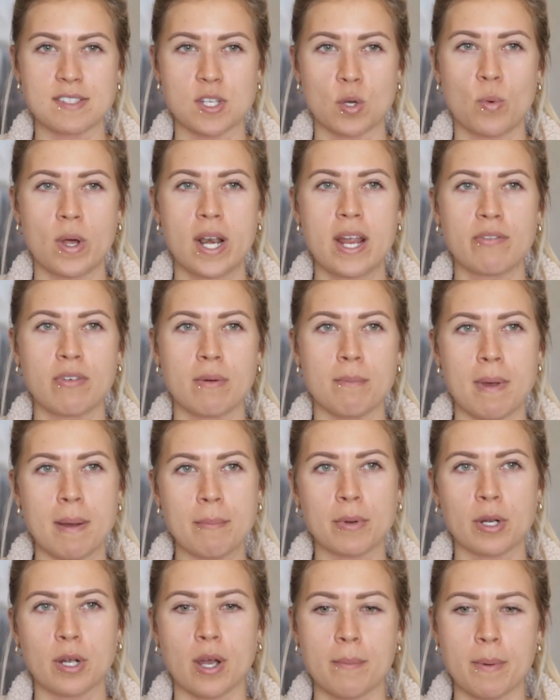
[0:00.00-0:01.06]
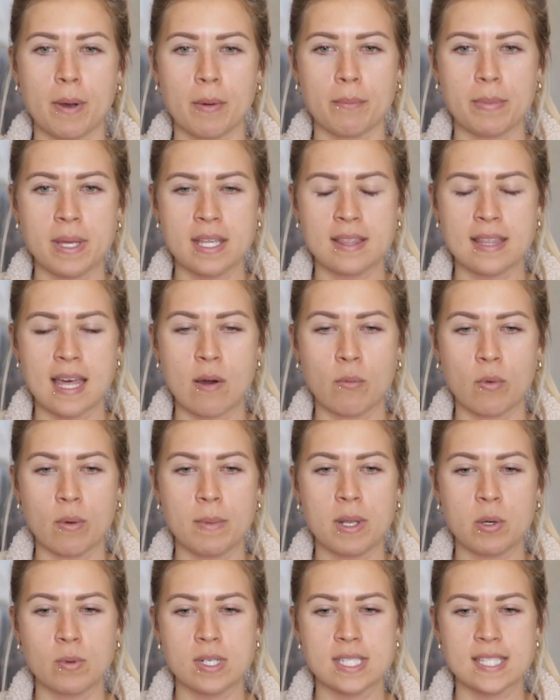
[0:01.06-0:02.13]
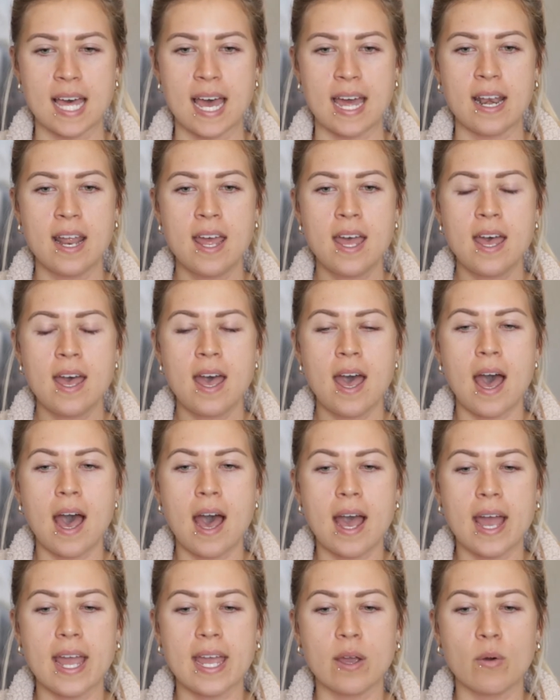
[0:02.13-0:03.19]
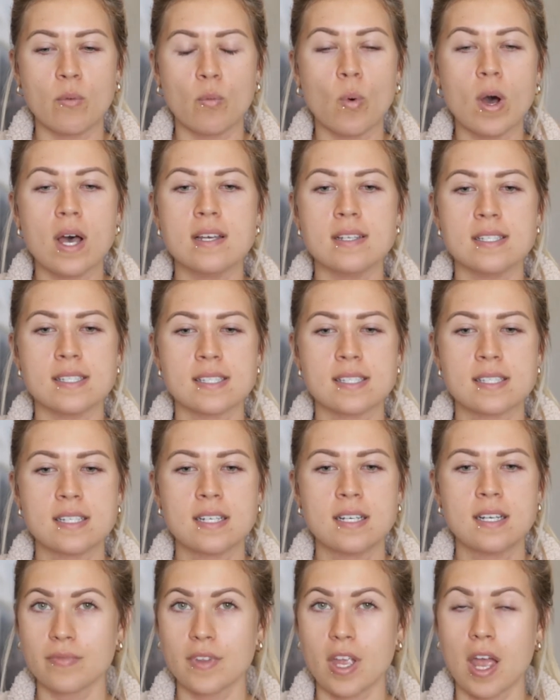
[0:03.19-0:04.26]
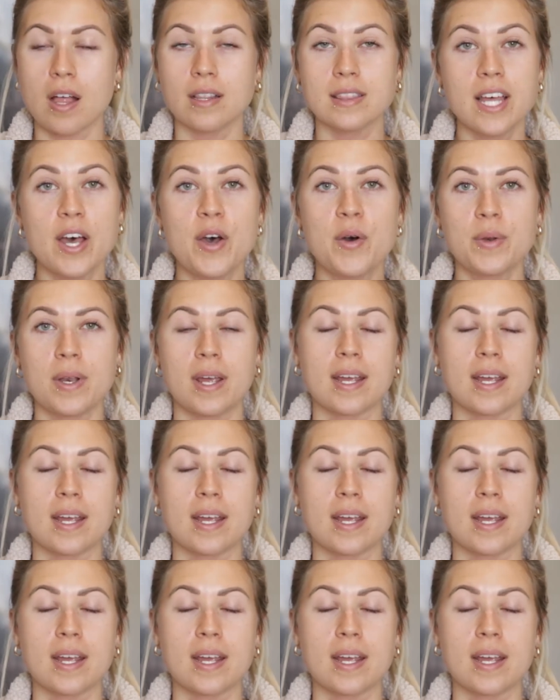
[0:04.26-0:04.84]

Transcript: So what I remember about being that woman was that I was alone.